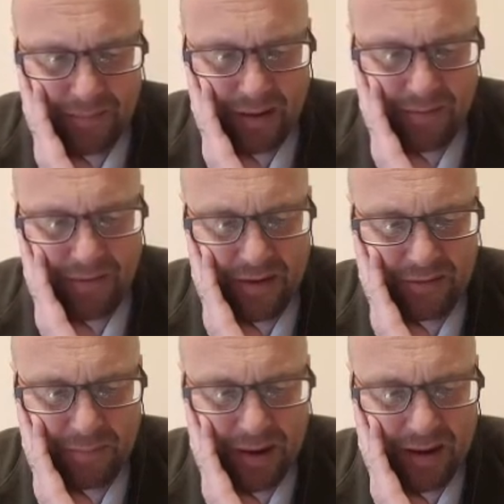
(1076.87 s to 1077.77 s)
and
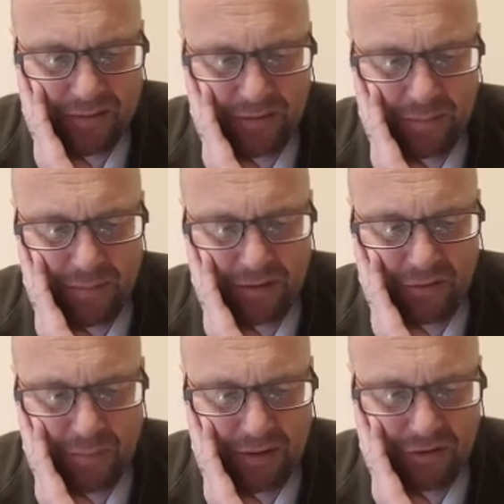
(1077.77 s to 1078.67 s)
this mass
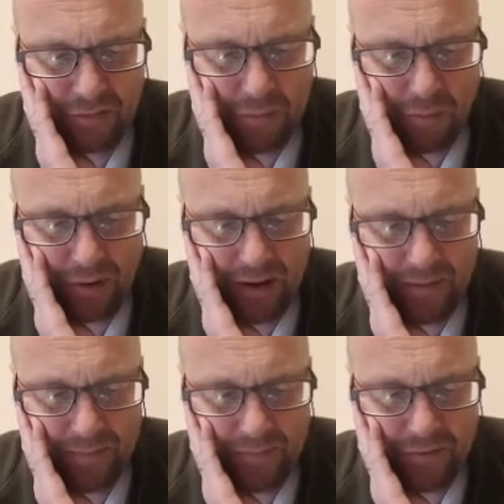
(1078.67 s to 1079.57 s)
must be smaller
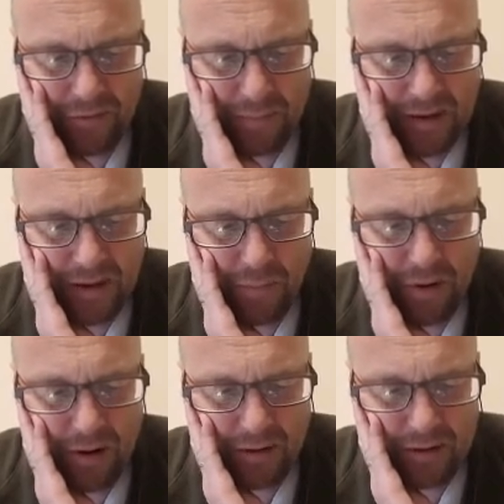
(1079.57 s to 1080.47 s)
to make it
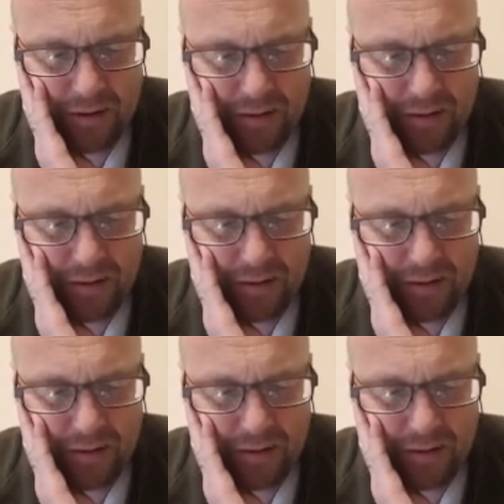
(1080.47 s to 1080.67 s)
work.